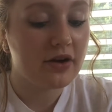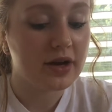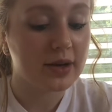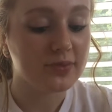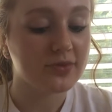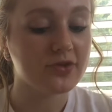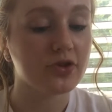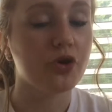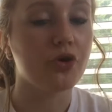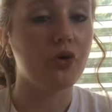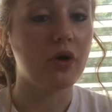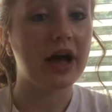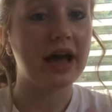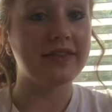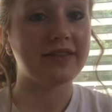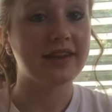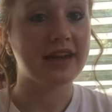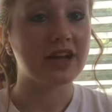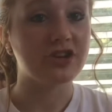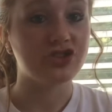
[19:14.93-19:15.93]
and I'm so
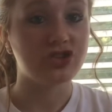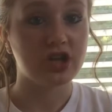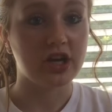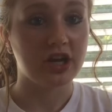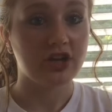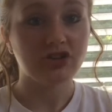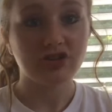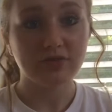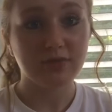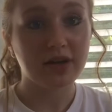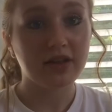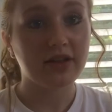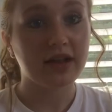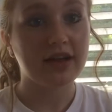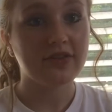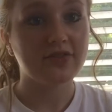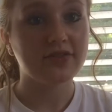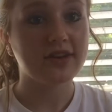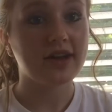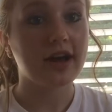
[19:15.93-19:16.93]
glad that I changed my
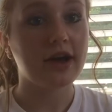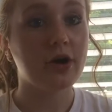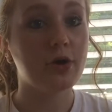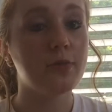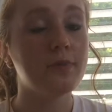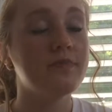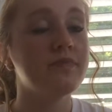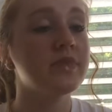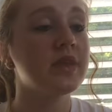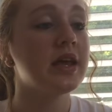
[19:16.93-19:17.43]
lifestyle.